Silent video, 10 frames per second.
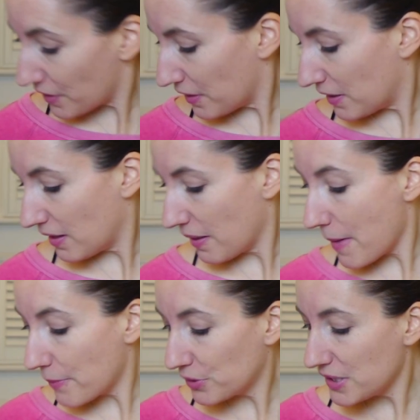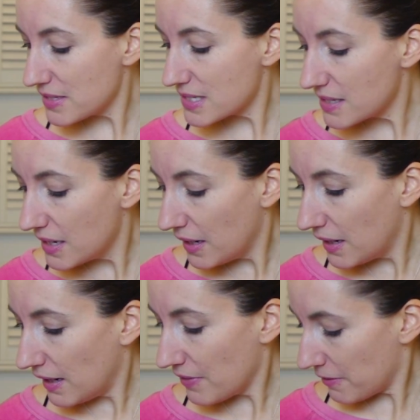the memories.
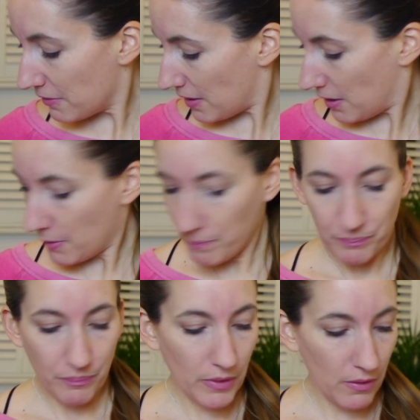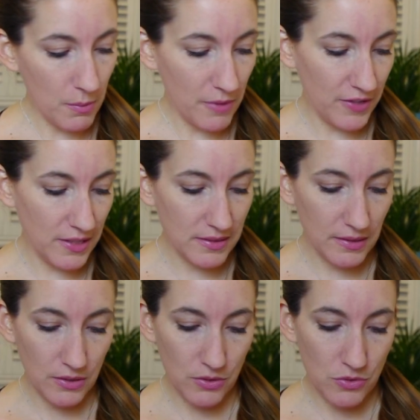And then on my face
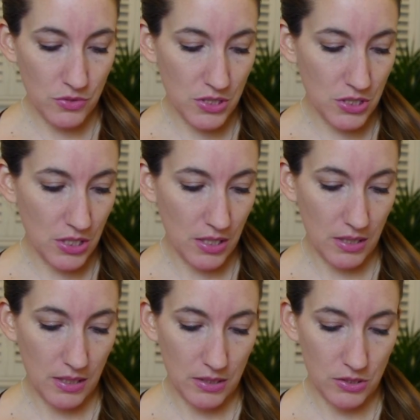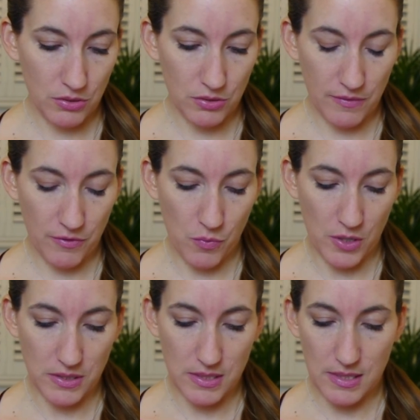I used two different
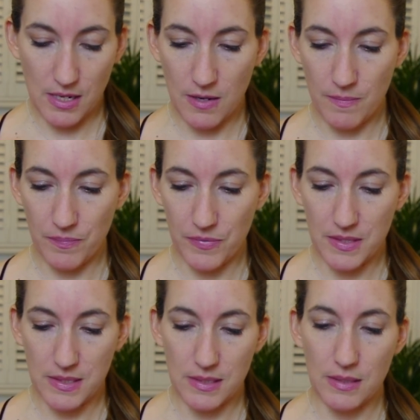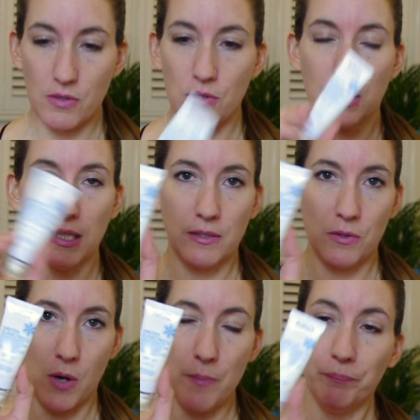ones. This little
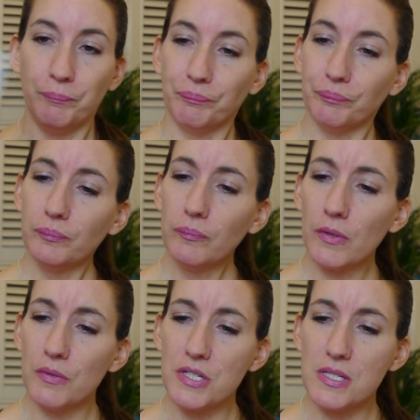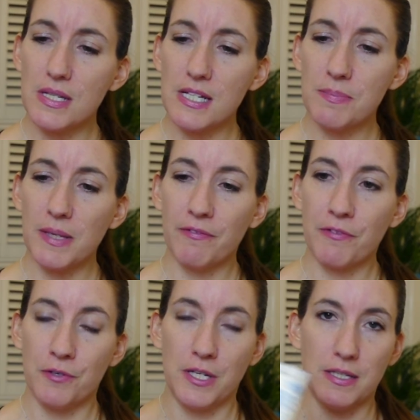Kiko one, which is an
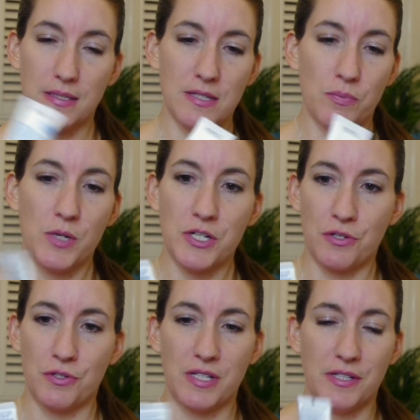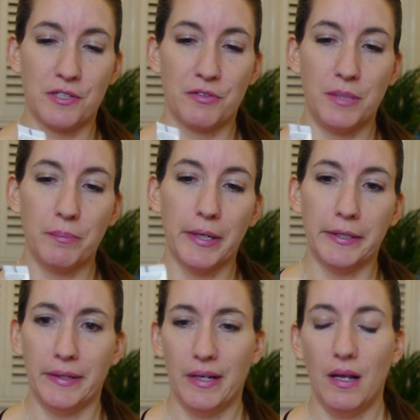SPF 30. It says winter sunscreen,
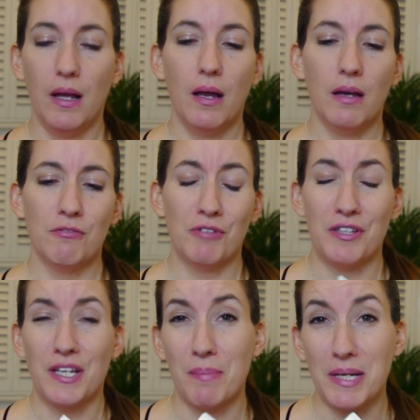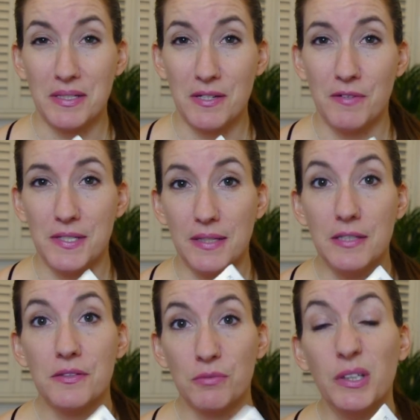but I don't really think it makes a difference,
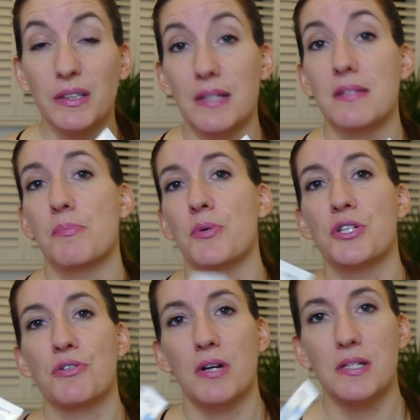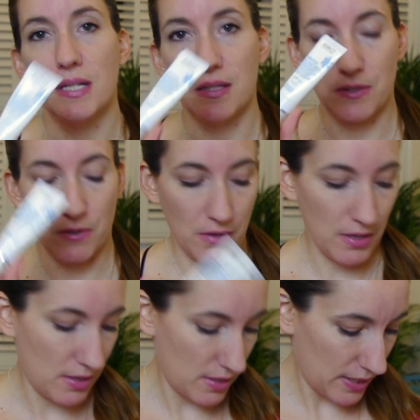and this is really nice and moisturizing, so
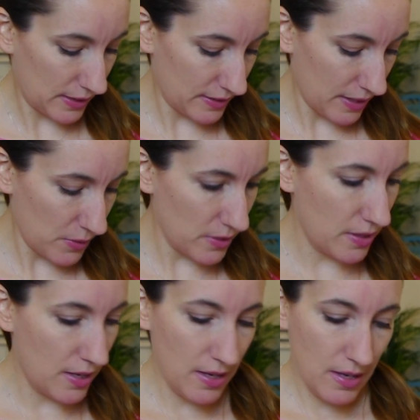I liked that one.